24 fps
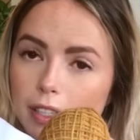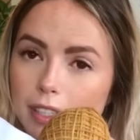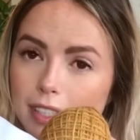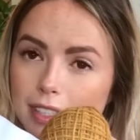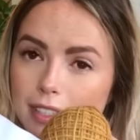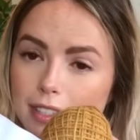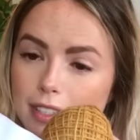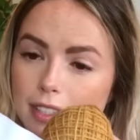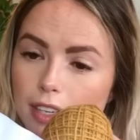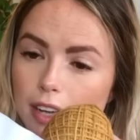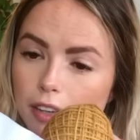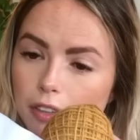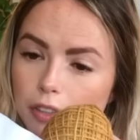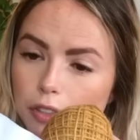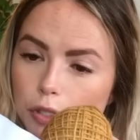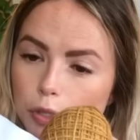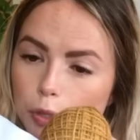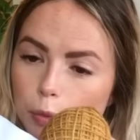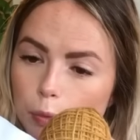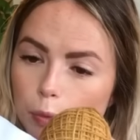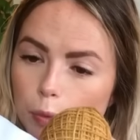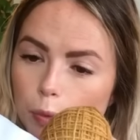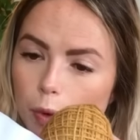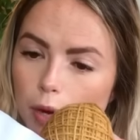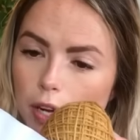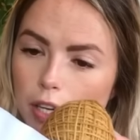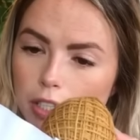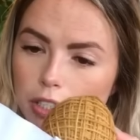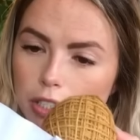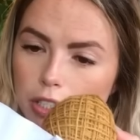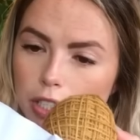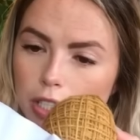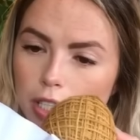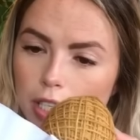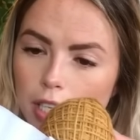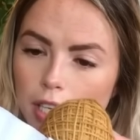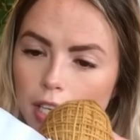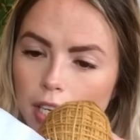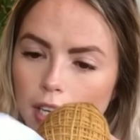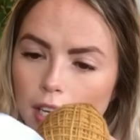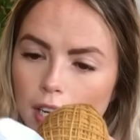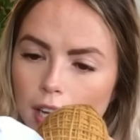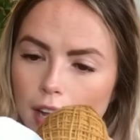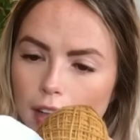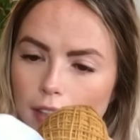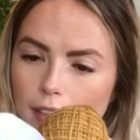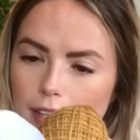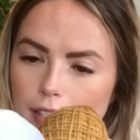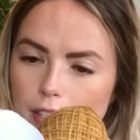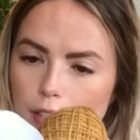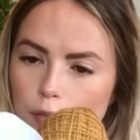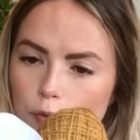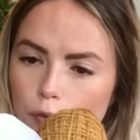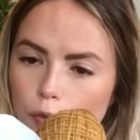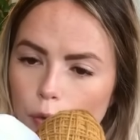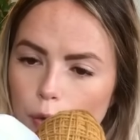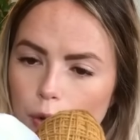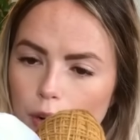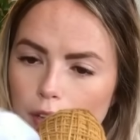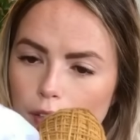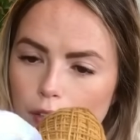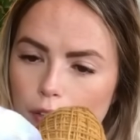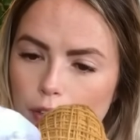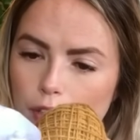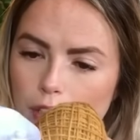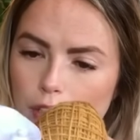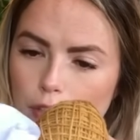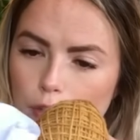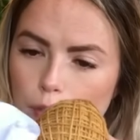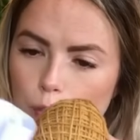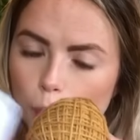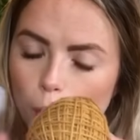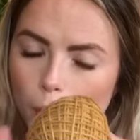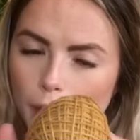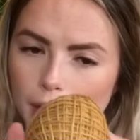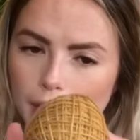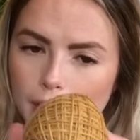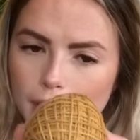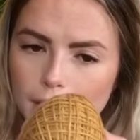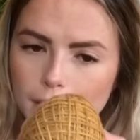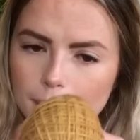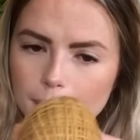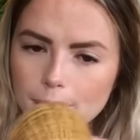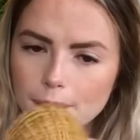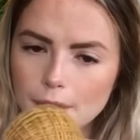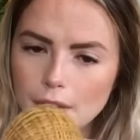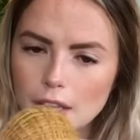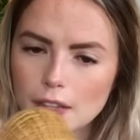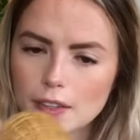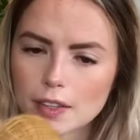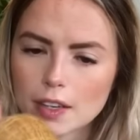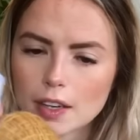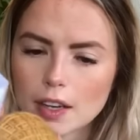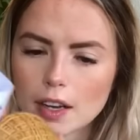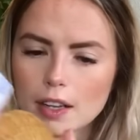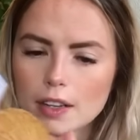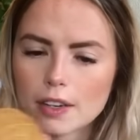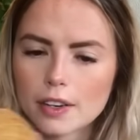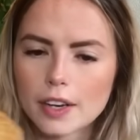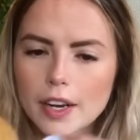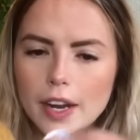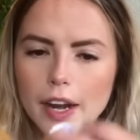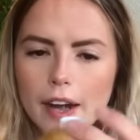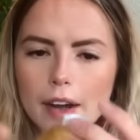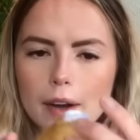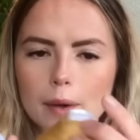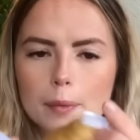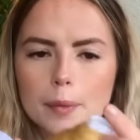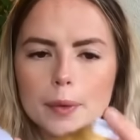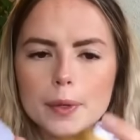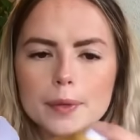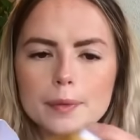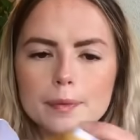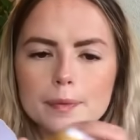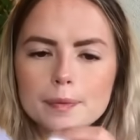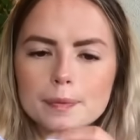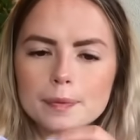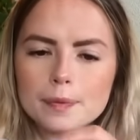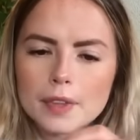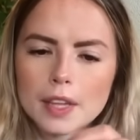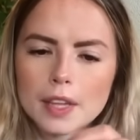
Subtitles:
It's non-superwash, and that's 420 in the color caramel.